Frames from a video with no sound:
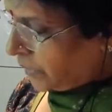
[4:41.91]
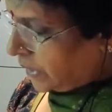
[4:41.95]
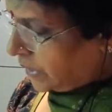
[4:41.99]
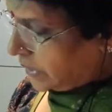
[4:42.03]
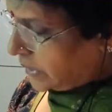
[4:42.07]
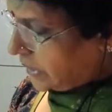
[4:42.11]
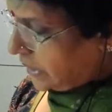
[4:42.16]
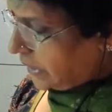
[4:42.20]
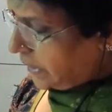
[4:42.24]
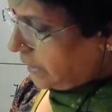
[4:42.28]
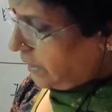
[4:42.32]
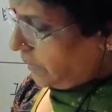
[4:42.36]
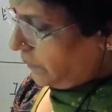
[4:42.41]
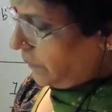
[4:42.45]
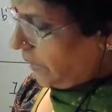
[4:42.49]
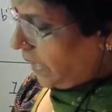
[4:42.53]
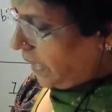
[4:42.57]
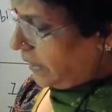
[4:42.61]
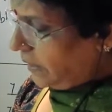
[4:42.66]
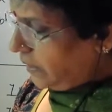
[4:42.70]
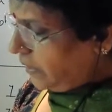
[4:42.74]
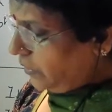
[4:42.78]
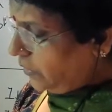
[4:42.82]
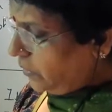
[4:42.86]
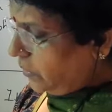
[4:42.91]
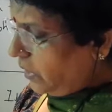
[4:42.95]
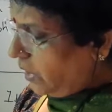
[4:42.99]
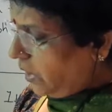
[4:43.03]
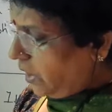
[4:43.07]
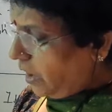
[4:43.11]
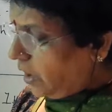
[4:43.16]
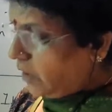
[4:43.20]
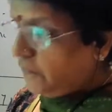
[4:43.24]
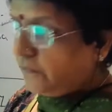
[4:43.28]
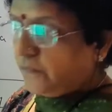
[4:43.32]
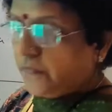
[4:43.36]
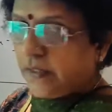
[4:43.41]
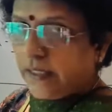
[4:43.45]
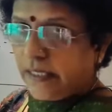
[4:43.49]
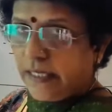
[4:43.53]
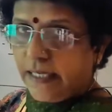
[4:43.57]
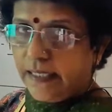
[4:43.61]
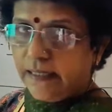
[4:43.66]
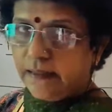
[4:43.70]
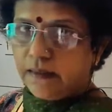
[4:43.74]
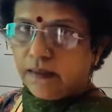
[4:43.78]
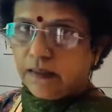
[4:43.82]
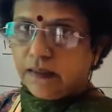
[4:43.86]
See the value of
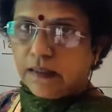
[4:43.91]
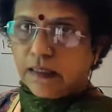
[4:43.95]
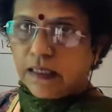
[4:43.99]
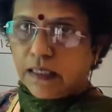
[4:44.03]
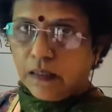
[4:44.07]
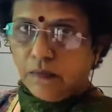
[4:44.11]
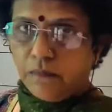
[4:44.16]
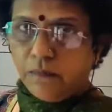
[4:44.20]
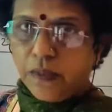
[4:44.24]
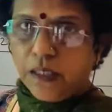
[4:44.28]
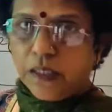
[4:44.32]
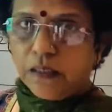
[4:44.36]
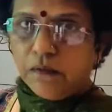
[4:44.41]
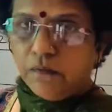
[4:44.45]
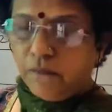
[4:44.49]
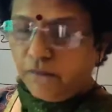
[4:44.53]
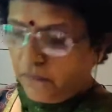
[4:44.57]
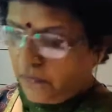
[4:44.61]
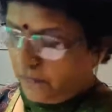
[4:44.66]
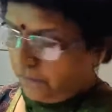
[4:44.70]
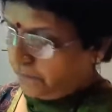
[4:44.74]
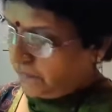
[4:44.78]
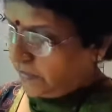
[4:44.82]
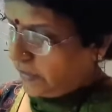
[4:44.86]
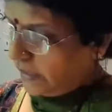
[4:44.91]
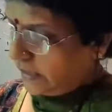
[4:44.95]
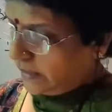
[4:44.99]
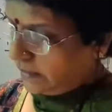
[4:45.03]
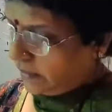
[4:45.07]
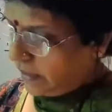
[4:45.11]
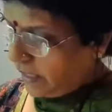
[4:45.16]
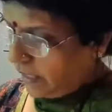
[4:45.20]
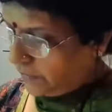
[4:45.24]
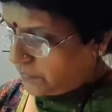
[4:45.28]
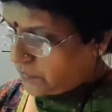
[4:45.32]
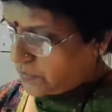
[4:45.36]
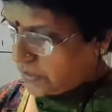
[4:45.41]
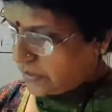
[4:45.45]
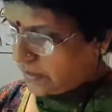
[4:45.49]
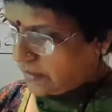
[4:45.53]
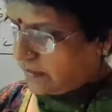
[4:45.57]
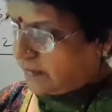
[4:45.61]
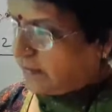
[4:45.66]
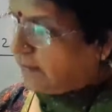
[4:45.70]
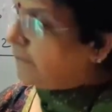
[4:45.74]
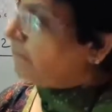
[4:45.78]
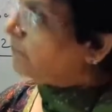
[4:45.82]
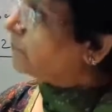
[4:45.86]
debtor given
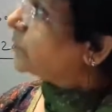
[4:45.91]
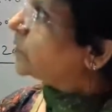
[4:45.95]
50,000.